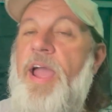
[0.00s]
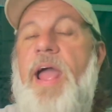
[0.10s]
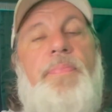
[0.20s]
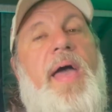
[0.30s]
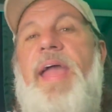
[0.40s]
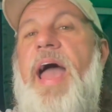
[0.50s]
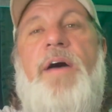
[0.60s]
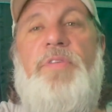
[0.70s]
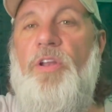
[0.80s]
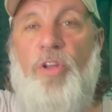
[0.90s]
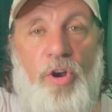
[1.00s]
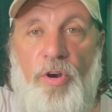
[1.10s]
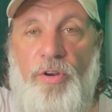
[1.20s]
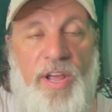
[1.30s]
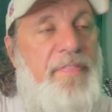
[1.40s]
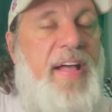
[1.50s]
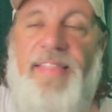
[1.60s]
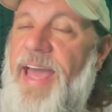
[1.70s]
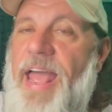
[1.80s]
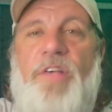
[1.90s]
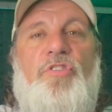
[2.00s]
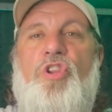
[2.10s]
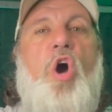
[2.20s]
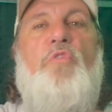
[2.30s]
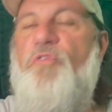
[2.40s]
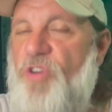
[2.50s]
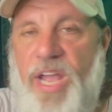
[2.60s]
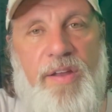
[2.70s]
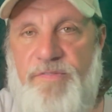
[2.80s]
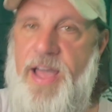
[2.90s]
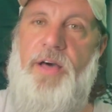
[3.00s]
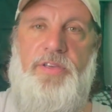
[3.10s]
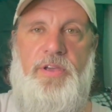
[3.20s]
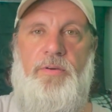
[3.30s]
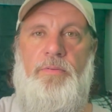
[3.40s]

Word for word: and they haven't learned that that has no friggin' value.